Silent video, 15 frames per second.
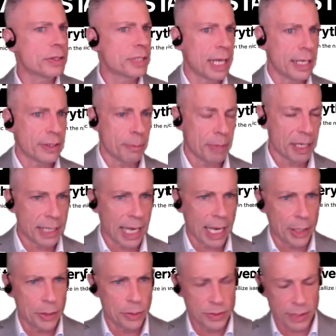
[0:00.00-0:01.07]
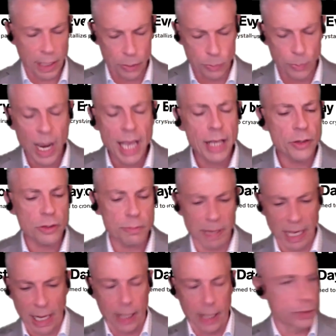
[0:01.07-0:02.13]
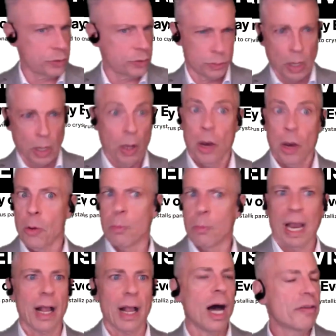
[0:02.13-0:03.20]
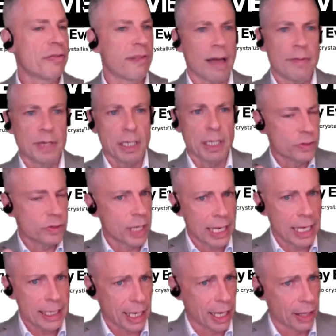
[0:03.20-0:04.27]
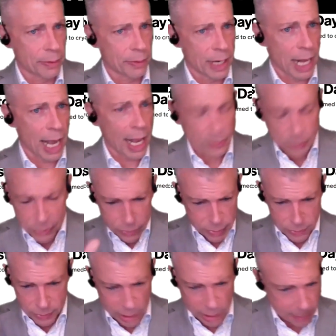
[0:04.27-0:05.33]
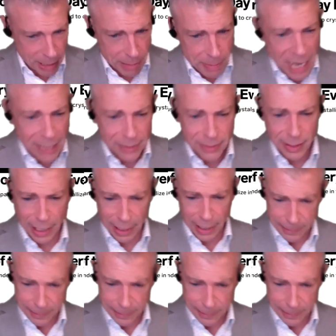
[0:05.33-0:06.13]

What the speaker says: Today's a big day in New South Wales because, my God, 5 adults can get together in a house. It's going to be amazing.